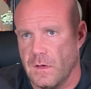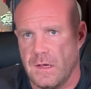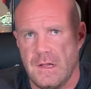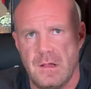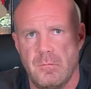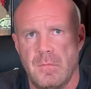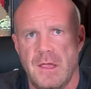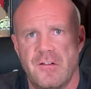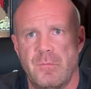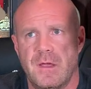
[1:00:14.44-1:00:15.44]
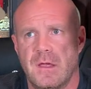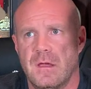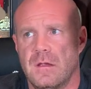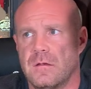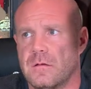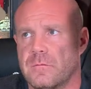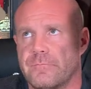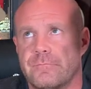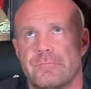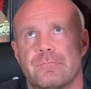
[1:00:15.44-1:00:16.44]
and it may have been
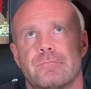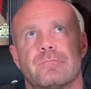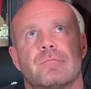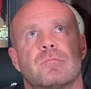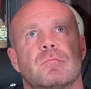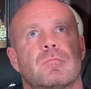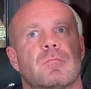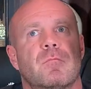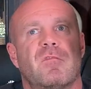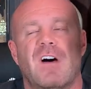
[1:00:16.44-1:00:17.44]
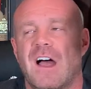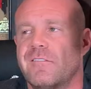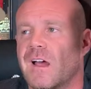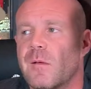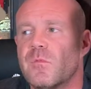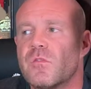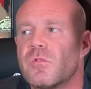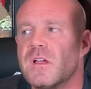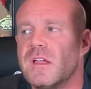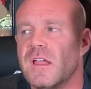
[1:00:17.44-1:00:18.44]
5 times
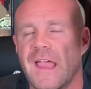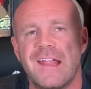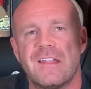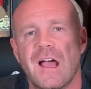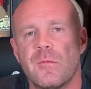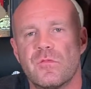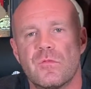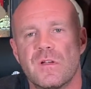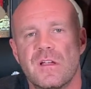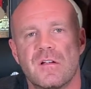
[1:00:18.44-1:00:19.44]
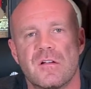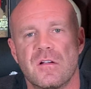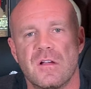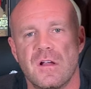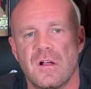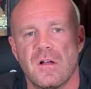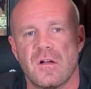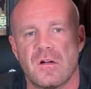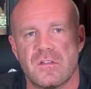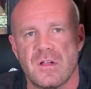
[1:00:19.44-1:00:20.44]
3, 8 times 3,
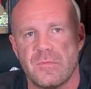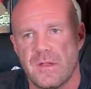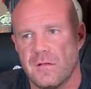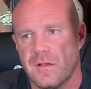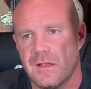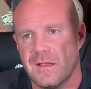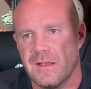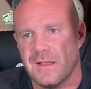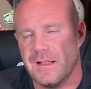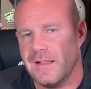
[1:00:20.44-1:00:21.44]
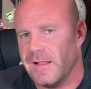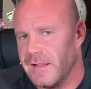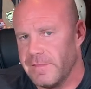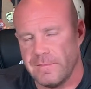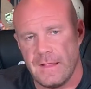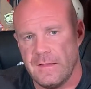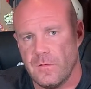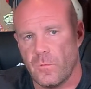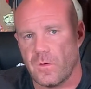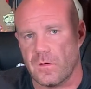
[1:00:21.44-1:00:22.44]
or something. That
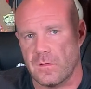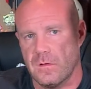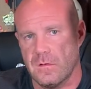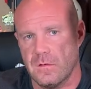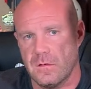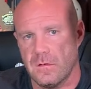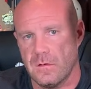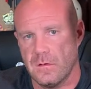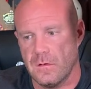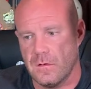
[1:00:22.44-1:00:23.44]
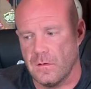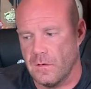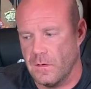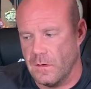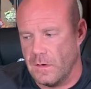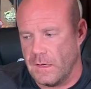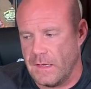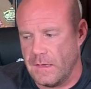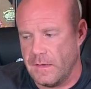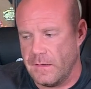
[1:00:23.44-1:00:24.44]
didn't work.
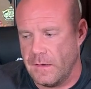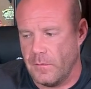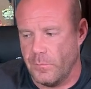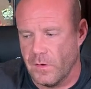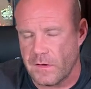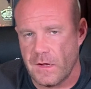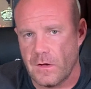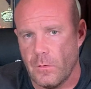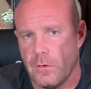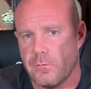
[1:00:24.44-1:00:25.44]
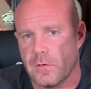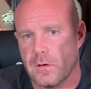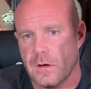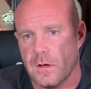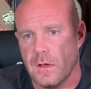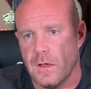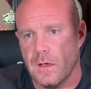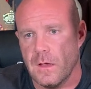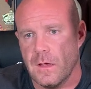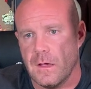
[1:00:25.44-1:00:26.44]
And in the book, I go over
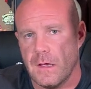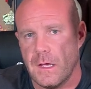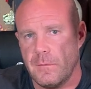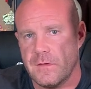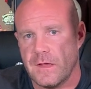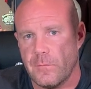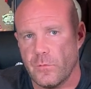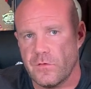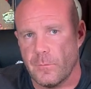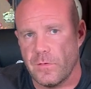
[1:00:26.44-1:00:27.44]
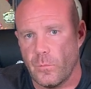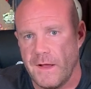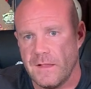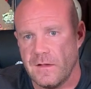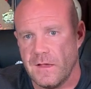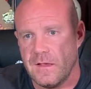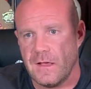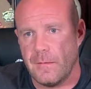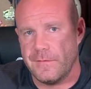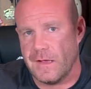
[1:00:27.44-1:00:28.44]
how many times we jump with the weight in a day,
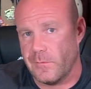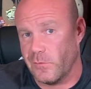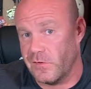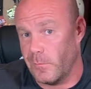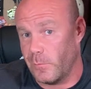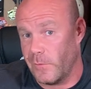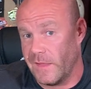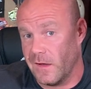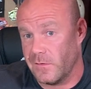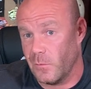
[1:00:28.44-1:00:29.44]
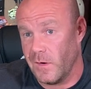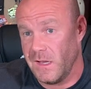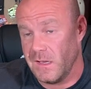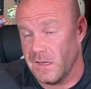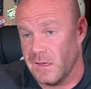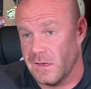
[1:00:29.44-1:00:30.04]
how many times we jump without the weight.